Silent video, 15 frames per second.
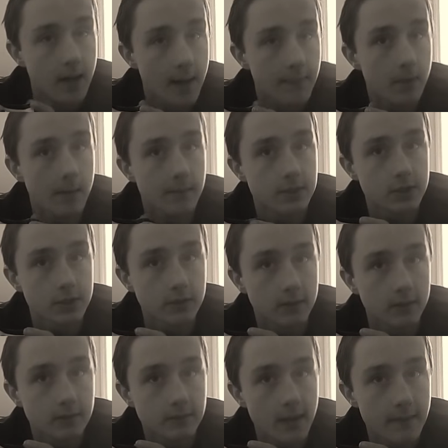I probably should
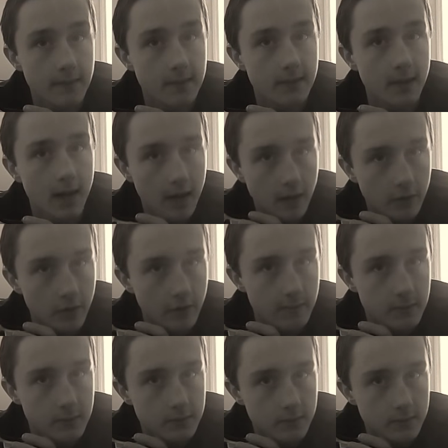look. I mean, I don't know
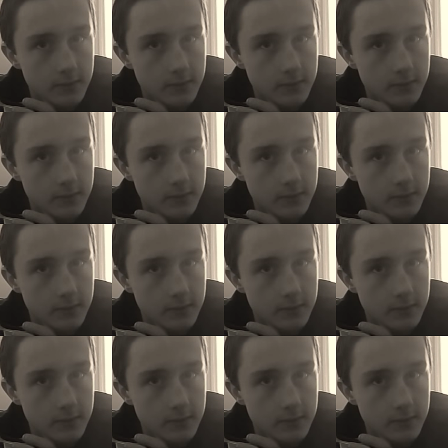if Mr.